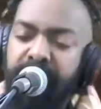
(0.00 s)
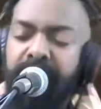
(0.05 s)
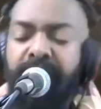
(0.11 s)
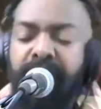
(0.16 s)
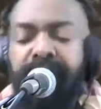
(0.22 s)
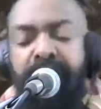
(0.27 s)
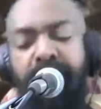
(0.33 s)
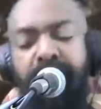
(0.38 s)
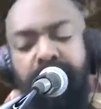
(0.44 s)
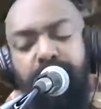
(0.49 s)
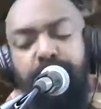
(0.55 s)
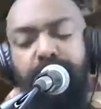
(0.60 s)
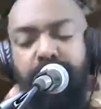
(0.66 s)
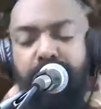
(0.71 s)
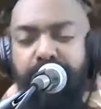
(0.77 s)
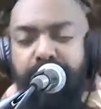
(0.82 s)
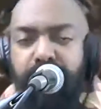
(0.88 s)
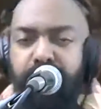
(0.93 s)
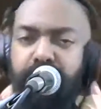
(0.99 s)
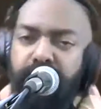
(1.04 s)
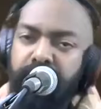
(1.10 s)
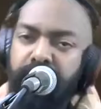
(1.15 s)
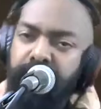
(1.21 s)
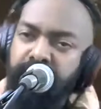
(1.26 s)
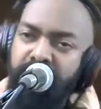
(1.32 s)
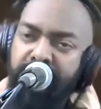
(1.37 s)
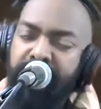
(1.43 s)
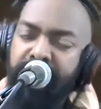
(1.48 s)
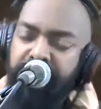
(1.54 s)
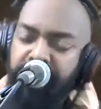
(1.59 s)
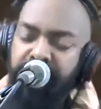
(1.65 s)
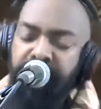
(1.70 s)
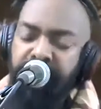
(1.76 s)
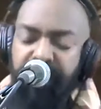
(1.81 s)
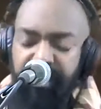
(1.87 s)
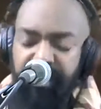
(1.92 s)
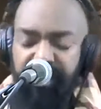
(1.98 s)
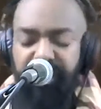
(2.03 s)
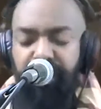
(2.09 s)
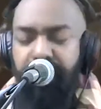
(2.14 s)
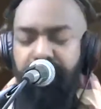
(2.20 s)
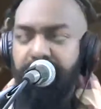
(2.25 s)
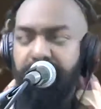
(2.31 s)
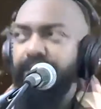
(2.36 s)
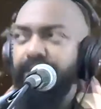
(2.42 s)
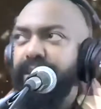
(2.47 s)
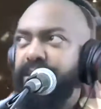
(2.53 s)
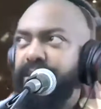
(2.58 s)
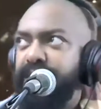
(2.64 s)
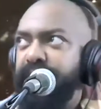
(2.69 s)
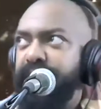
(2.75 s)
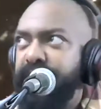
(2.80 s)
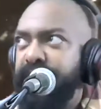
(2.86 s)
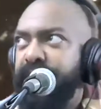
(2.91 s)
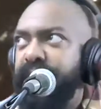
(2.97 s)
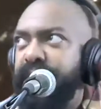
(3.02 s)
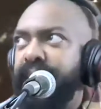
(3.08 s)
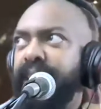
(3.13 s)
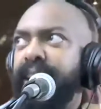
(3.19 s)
and the other one I recorded right here in the studio this year.